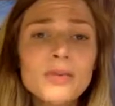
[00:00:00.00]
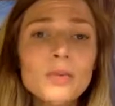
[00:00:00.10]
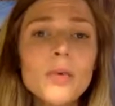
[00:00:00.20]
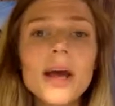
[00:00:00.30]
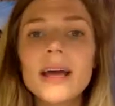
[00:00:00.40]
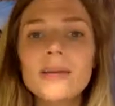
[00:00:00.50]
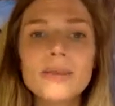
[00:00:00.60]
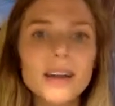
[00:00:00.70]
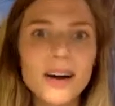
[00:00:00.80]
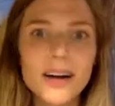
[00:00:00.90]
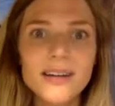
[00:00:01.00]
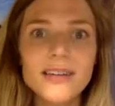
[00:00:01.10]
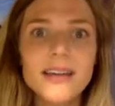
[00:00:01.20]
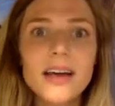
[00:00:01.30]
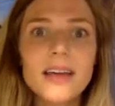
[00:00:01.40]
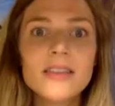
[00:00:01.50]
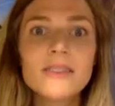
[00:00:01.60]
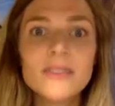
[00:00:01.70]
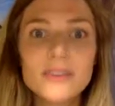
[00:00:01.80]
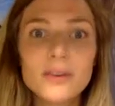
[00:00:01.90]
way beyond the
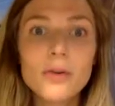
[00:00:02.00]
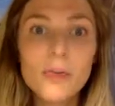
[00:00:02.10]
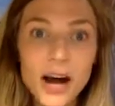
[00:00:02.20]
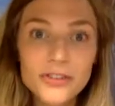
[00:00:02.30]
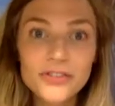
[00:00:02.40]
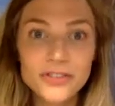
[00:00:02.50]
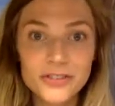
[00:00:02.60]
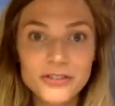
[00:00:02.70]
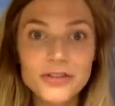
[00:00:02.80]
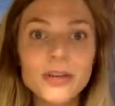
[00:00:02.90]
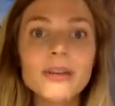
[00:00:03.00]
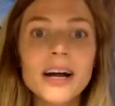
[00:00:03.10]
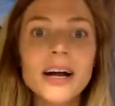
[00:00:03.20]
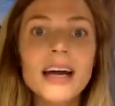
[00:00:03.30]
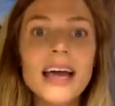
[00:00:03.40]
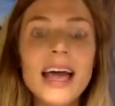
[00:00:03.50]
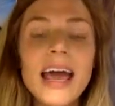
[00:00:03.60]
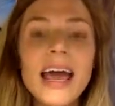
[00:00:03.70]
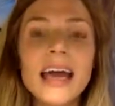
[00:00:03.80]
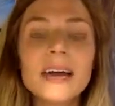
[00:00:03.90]
physical postures of yoga.
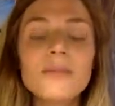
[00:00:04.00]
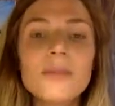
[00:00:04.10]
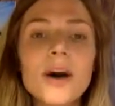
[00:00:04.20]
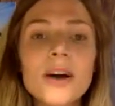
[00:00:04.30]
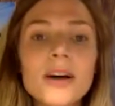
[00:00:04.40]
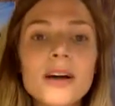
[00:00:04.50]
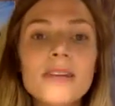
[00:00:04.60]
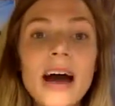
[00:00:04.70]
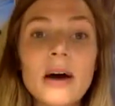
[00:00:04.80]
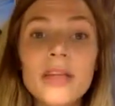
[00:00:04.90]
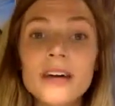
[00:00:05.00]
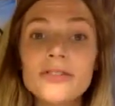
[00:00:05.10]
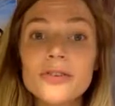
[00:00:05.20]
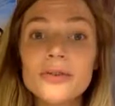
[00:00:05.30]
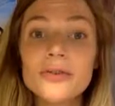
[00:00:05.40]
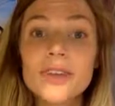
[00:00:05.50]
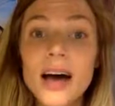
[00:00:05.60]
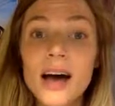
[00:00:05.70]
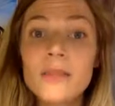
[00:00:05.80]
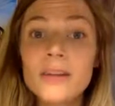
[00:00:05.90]
And part of how that shows
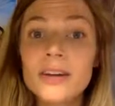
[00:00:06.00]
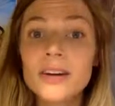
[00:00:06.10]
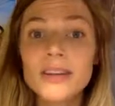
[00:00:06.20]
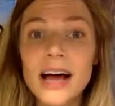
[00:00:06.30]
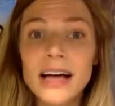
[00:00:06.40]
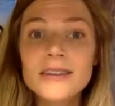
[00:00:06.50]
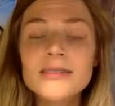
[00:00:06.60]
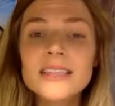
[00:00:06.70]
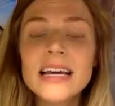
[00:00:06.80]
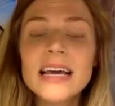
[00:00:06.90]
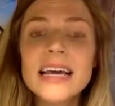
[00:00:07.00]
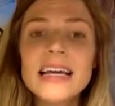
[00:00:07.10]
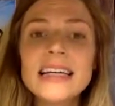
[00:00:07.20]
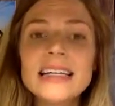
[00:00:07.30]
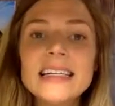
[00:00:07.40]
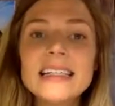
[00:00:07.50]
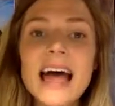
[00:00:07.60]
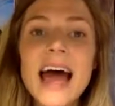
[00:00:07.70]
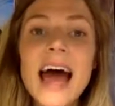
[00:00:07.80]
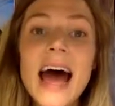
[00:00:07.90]
up in our lives is
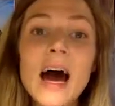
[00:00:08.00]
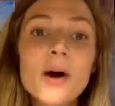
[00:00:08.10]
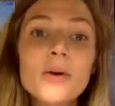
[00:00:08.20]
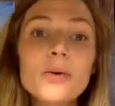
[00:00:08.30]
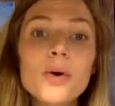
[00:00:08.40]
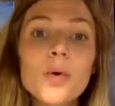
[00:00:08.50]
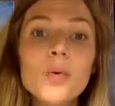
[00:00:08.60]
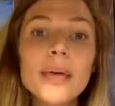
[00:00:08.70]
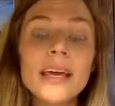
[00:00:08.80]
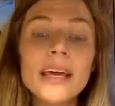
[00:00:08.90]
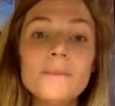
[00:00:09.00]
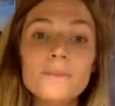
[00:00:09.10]
how we